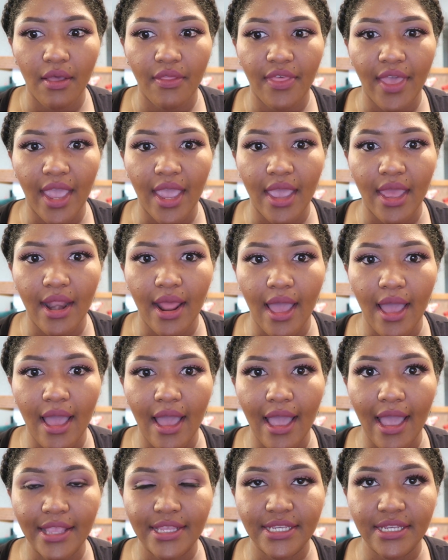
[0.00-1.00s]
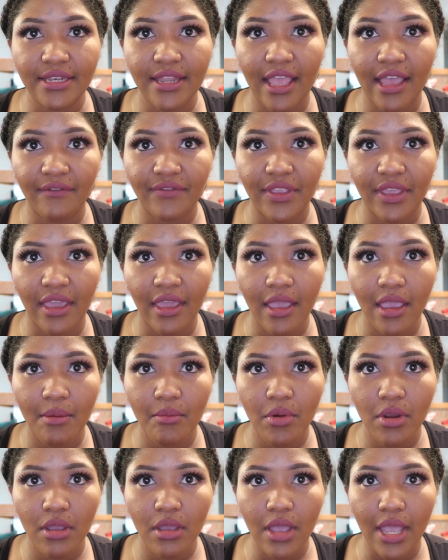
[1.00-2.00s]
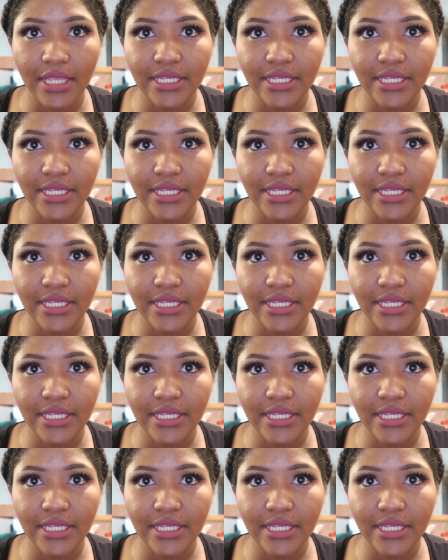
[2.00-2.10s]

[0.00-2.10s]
that I didn't have the camera,